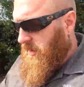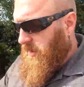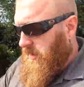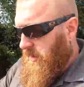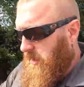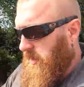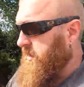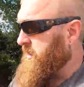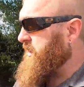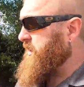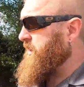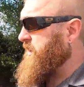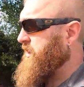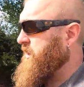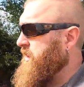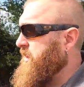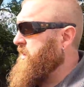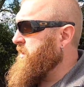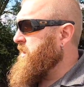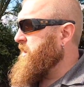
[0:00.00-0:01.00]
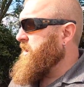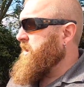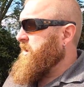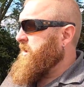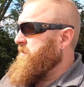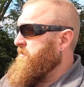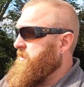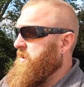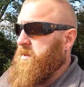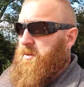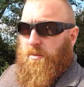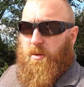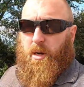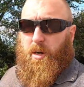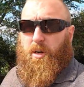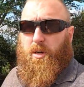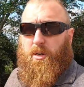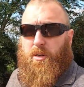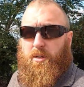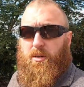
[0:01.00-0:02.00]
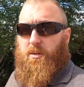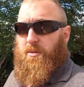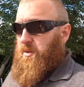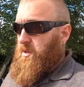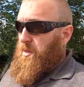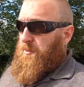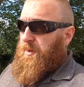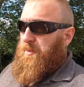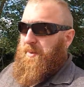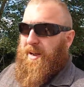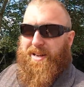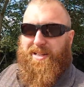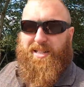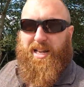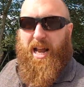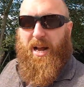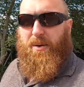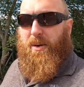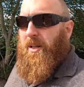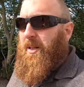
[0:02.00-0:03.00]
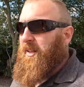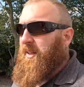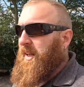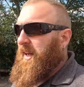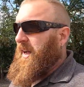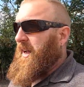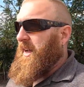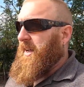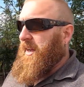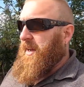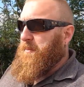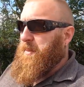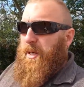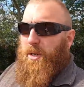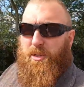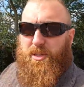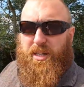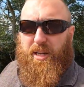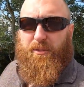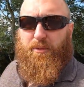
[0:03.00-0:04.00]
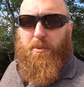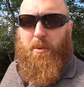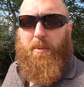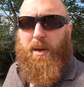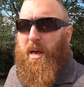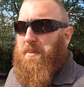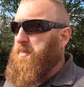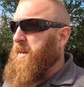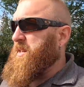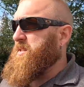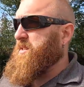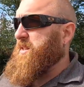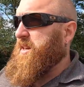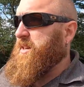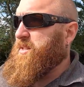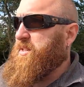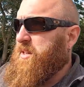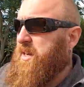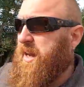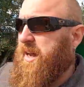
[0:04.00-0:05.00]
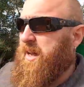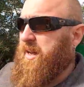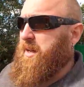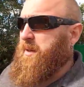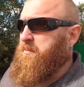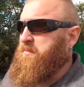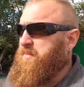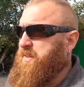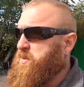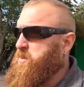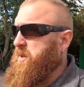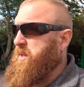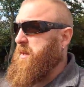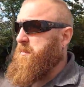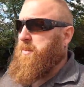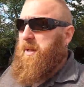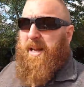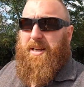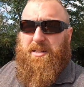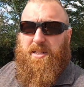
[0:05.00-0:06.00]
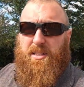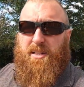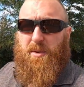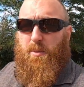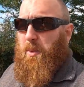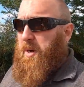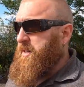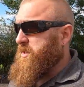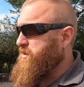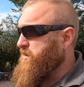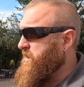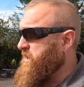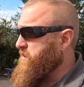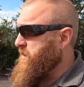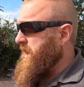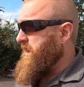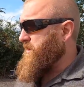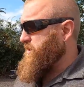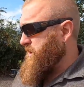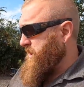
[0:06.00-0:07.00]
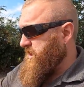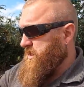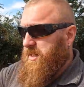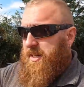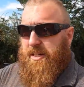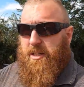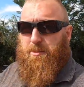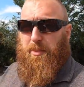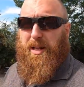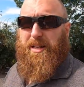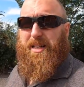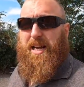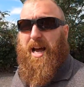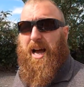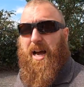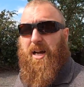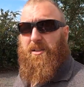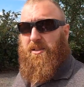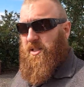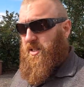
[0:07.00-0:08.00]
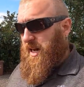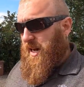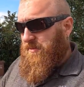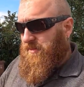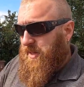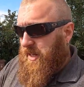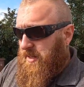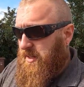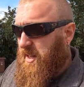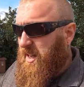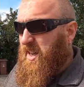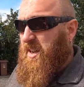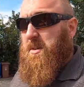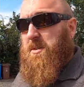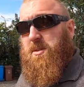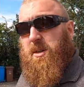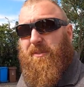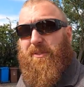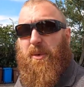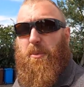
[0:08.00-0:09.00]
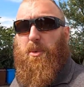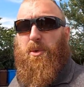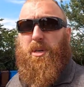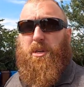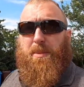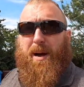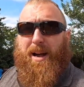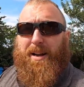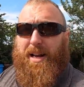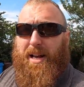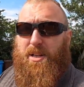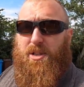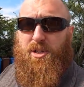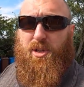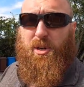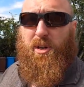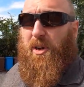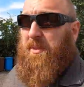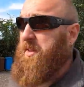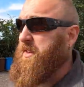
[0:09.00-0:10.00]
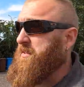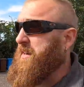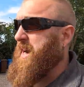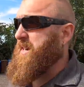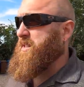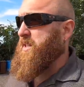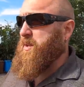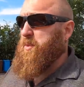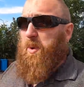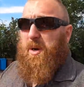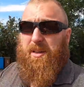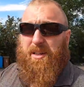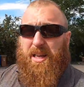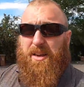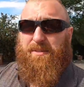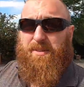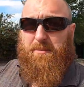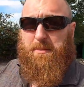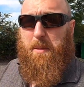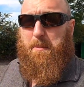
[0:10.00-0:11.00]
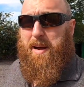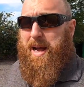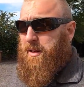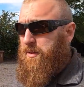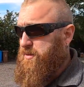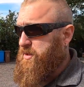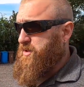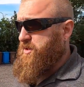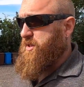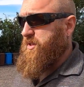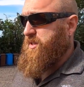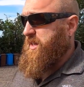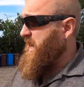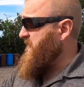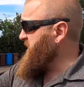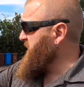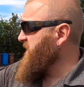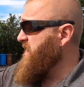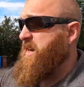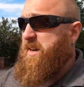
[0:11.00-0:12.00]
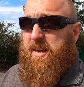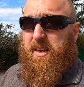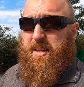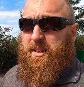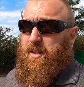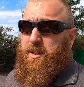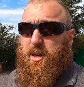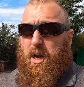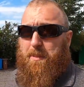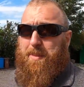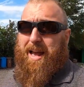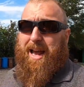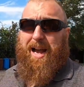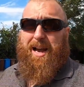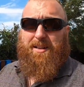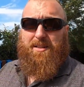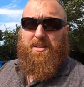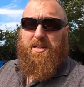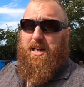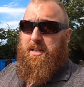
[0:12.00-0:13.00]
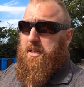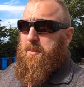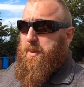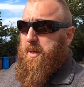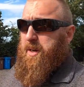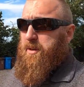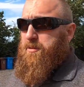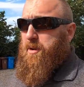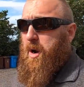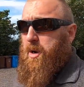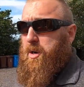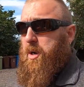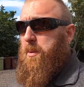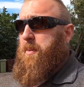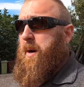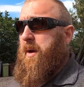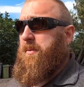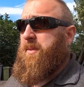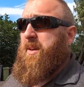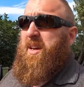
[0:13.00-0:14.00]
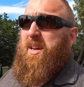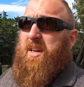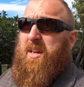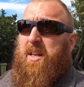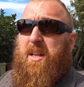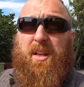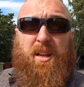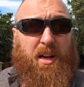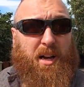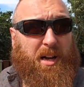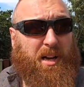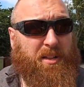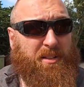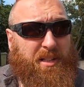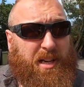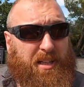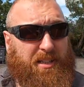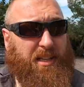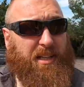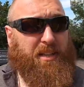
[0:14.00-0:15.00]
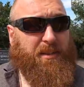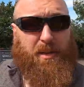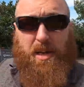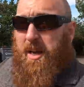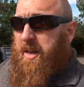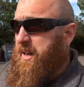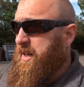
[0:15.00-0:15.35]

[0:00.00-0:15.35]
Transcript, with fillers: uh, well, a couple of mates now. Uh, it'd be good to give them a bit of business. Um, it's one of them places in winter as well. As you can see, there's plenty of hard standing. So if you're worried about getting stuck on the grass, it's worth giving them a bell just to say you got a bit of hard standing we can rock up on. And I think